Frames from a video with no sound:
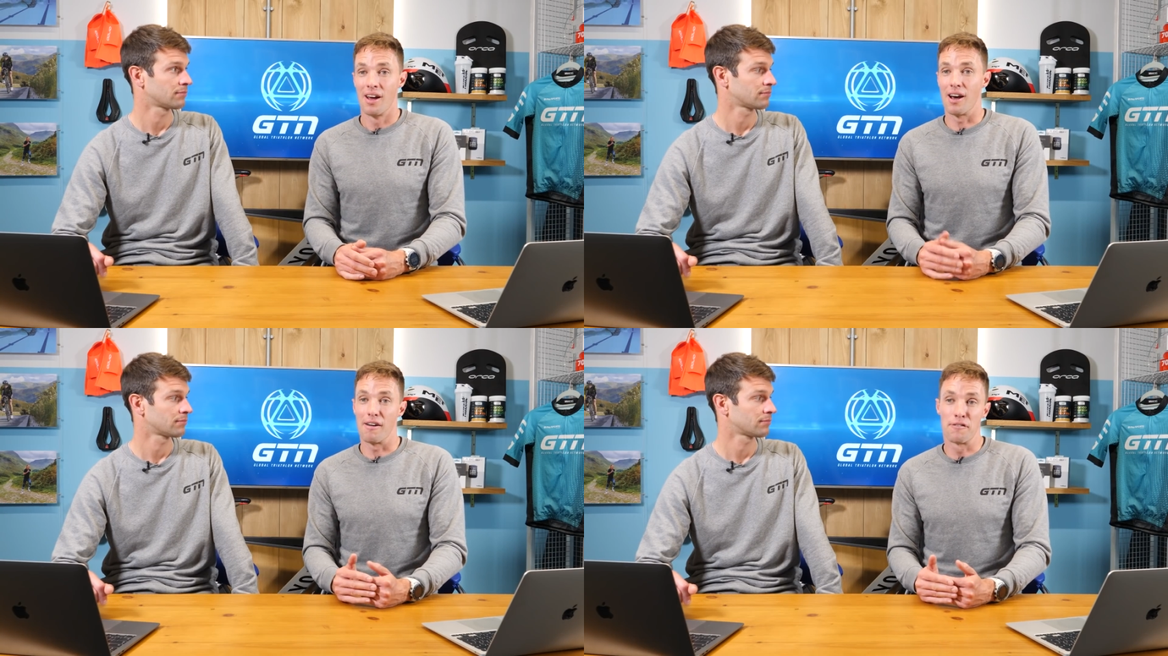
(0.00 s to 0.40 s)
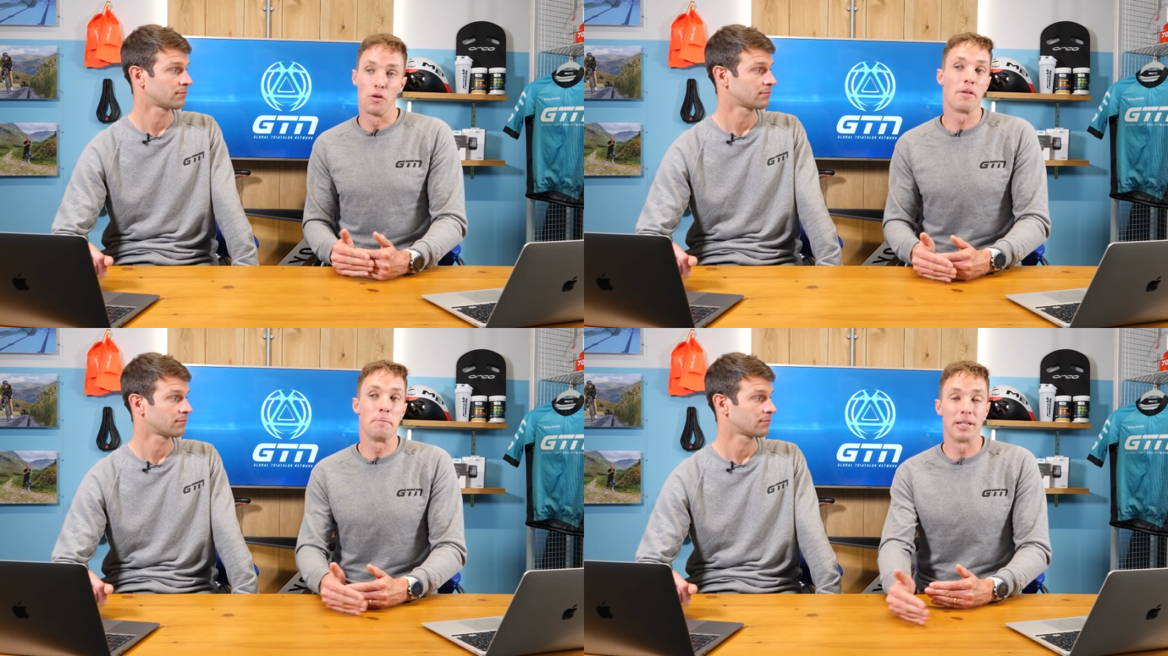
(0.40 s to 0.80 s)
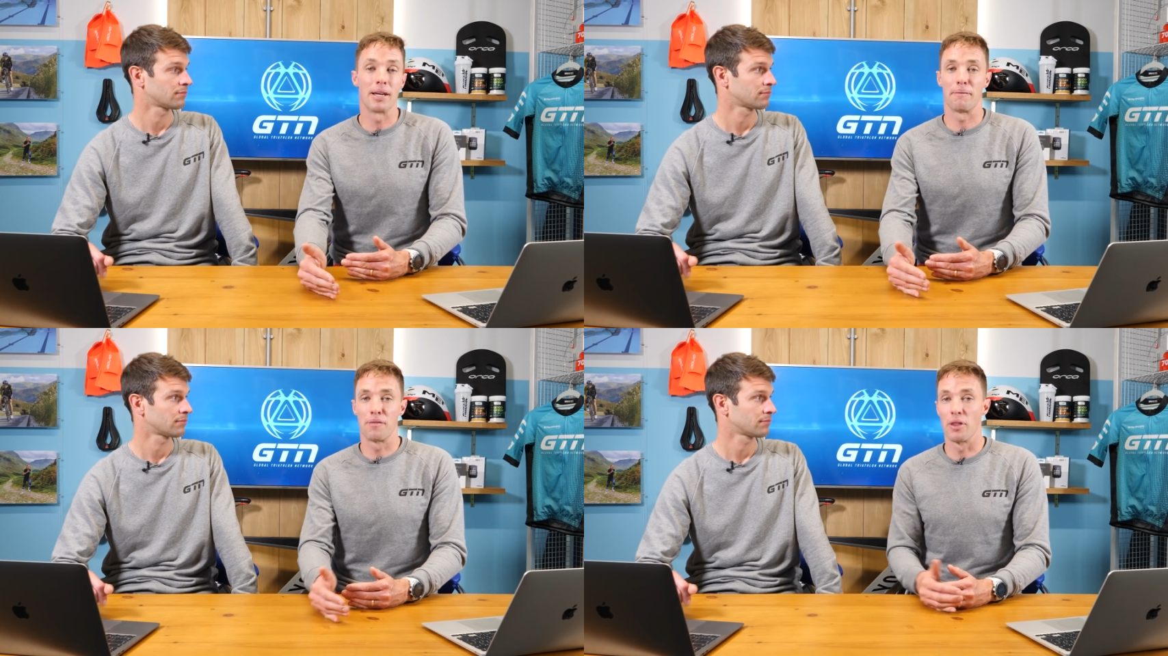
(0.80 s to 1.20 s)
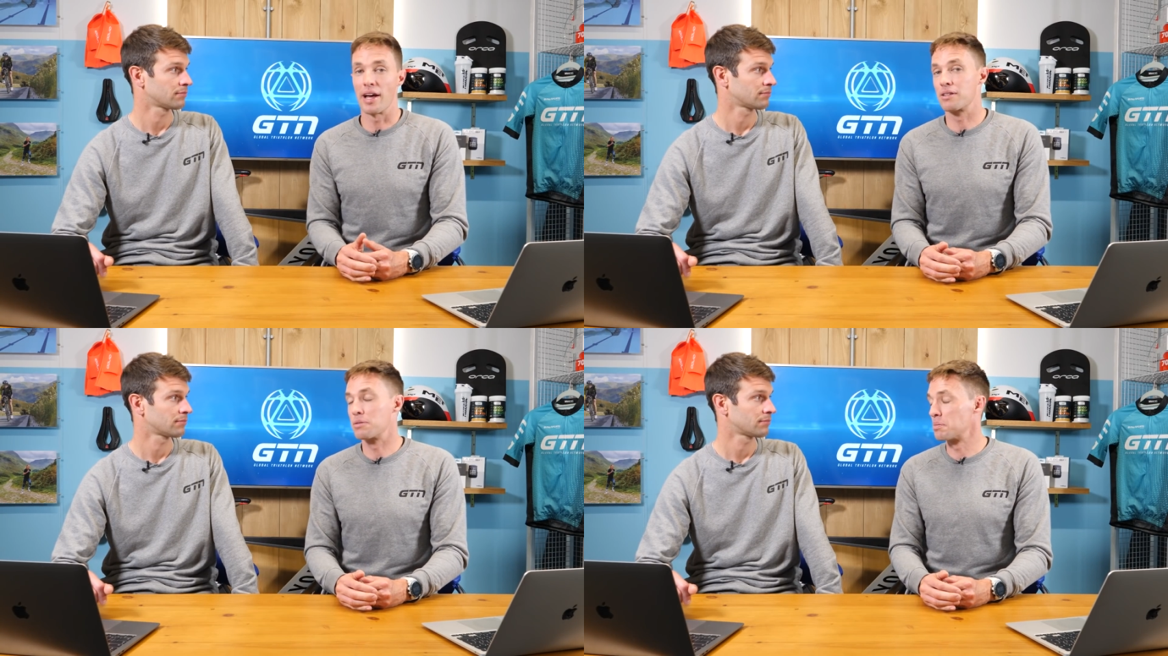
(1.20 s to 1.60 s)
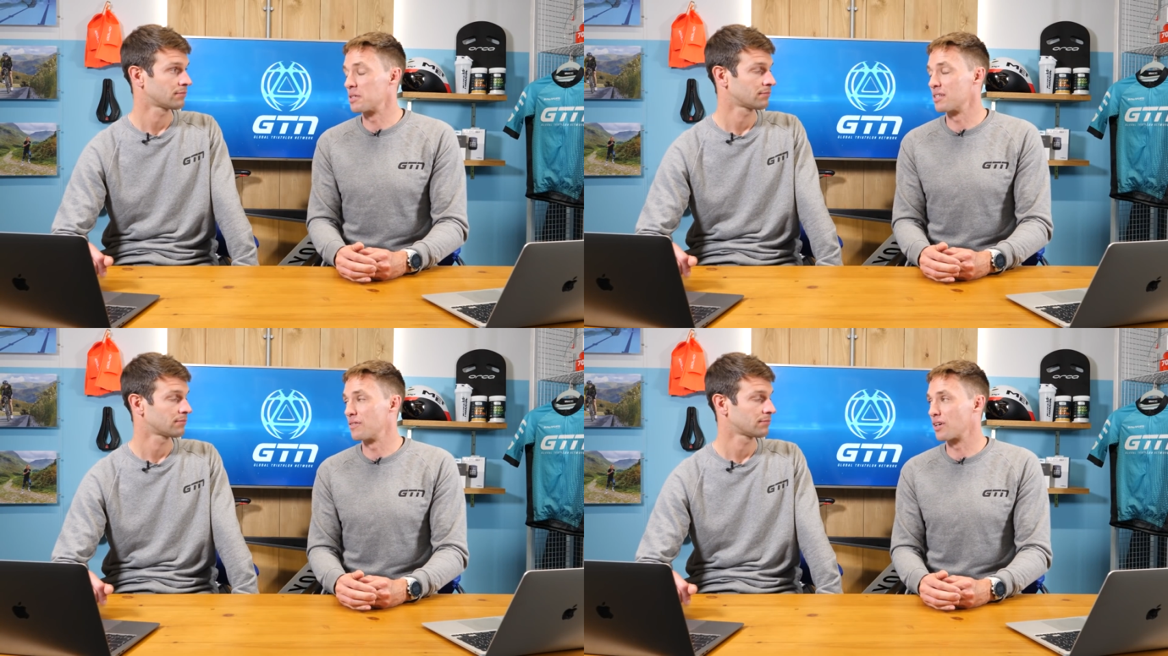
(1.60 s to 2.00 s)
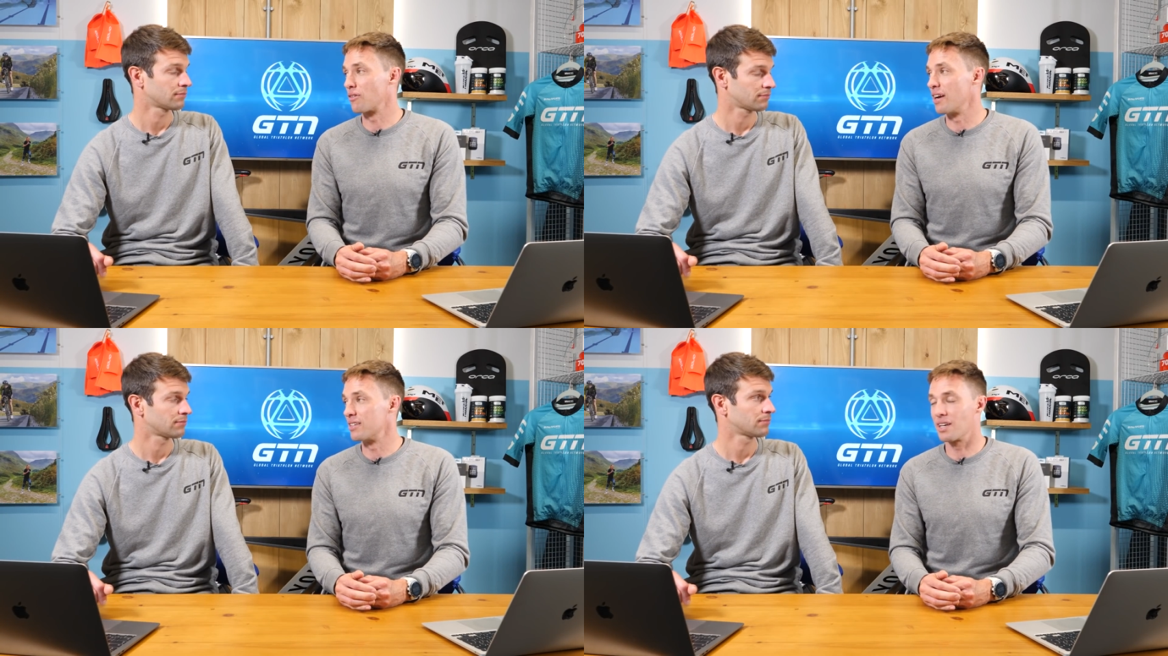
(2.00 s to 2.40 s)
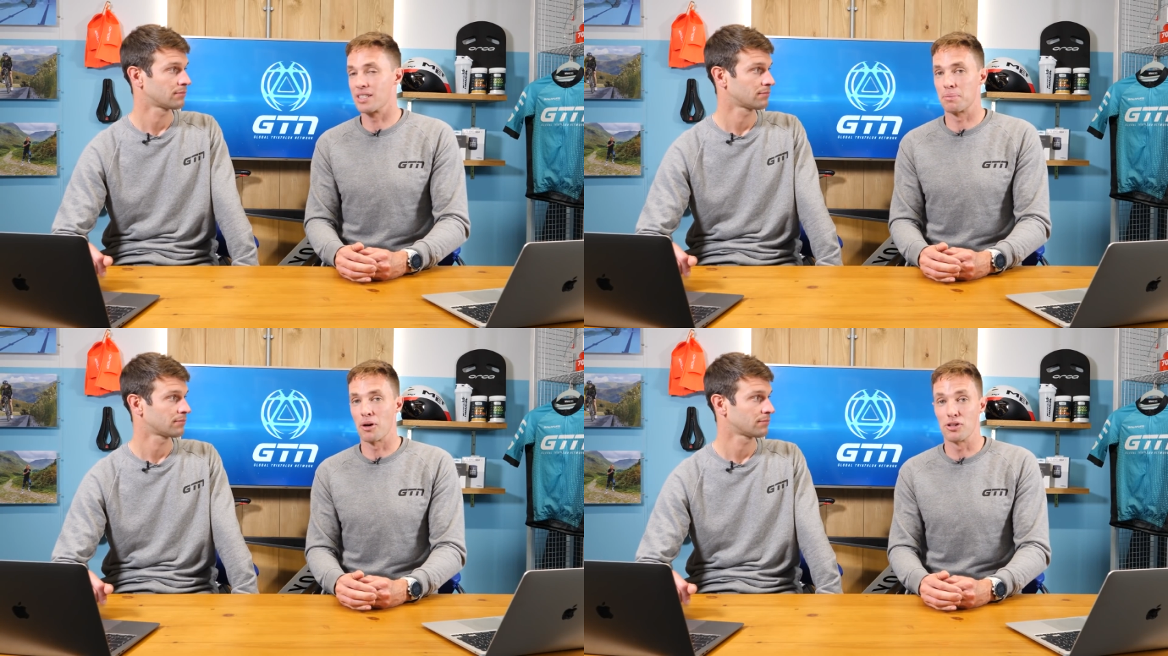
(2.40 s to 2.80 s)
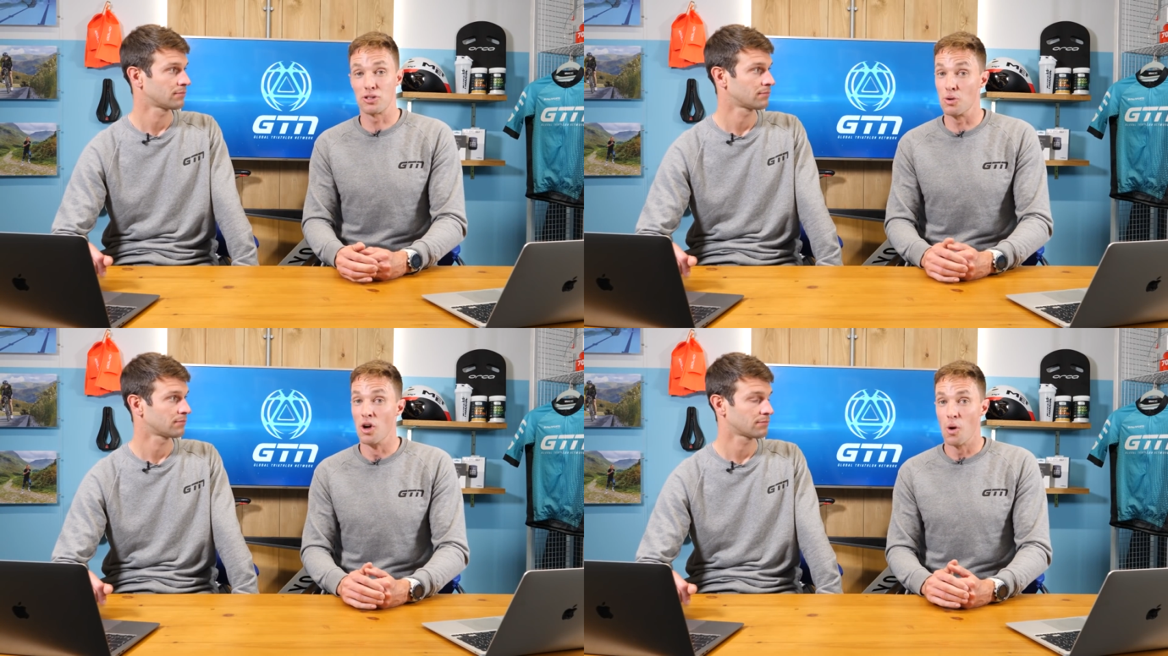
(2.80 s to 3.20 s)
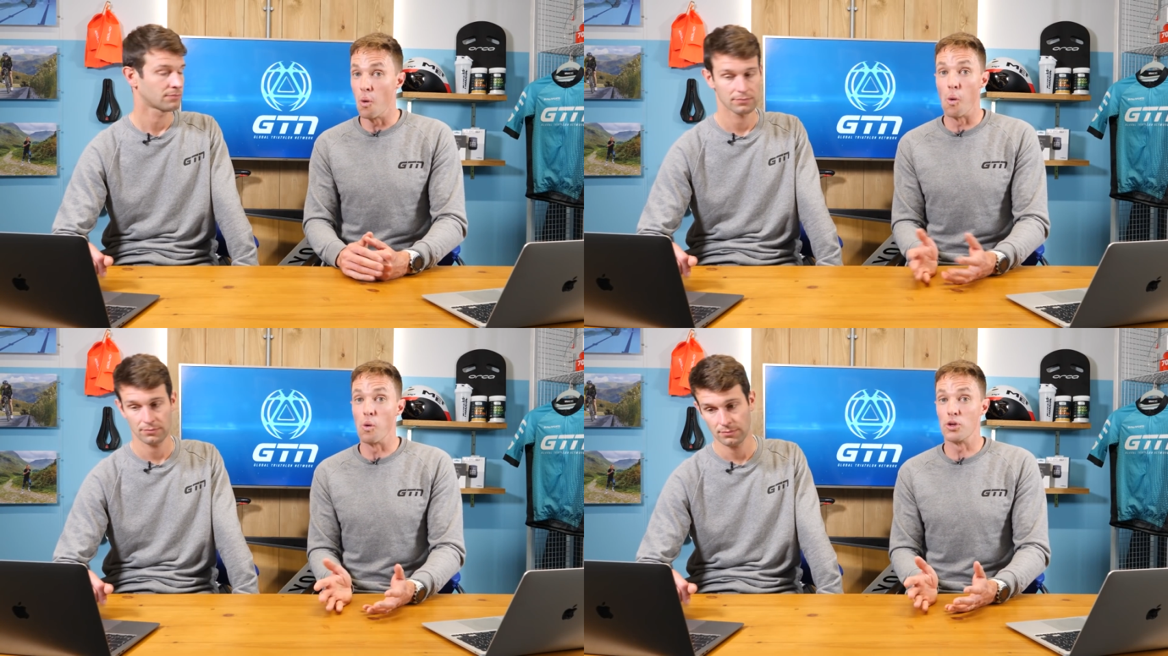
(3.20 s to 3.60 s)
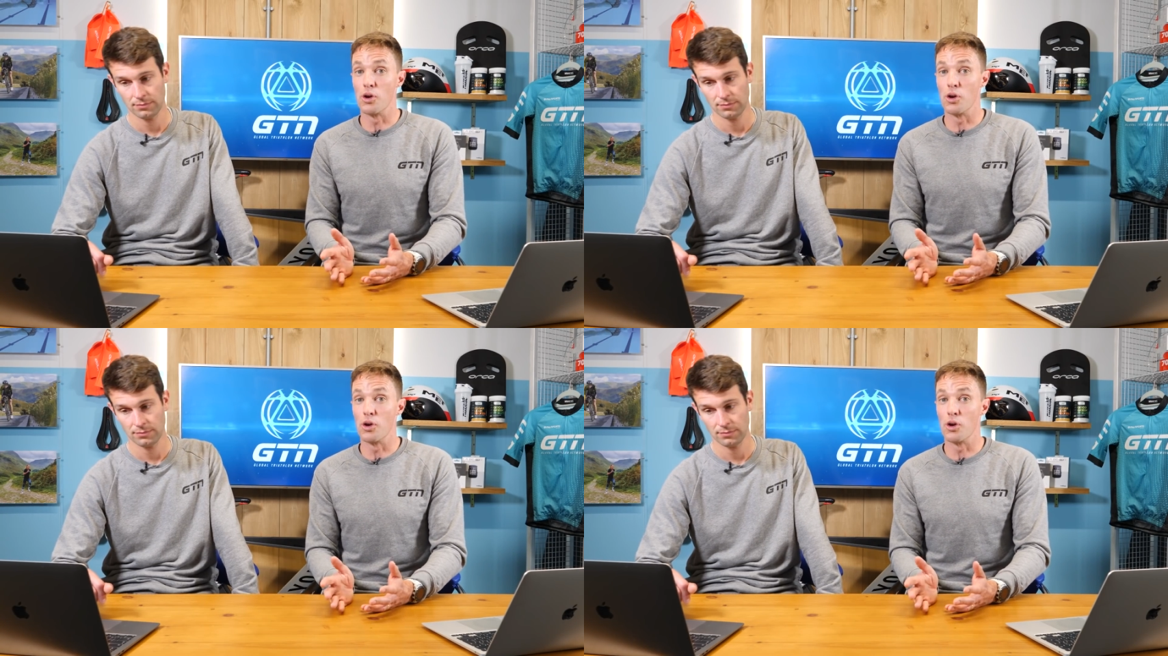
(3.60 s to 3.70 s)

Speaker 1: uh, for the build up for that specific race as opposed to all